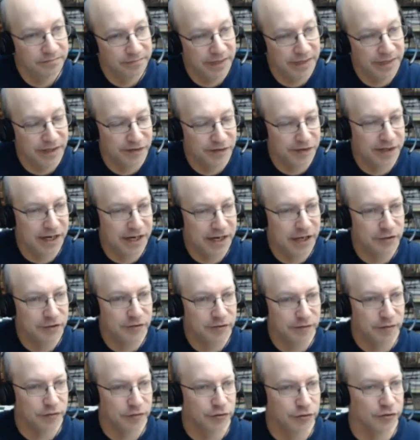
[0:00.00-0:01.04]
makes a
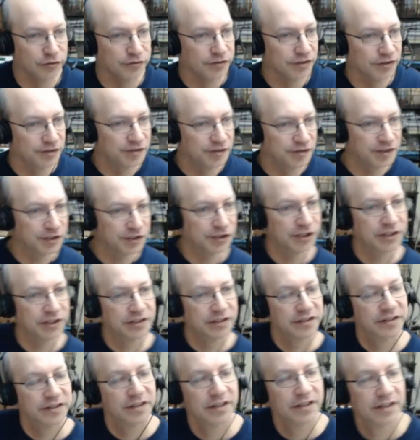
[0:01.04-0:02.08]
controversial
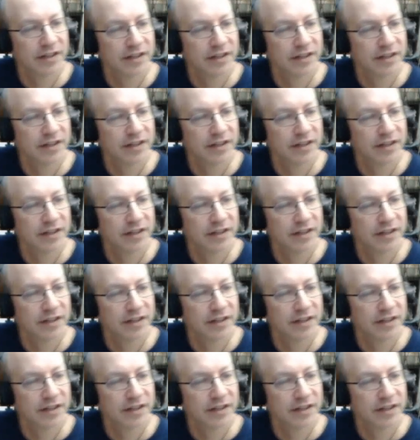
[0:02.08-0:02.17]
decision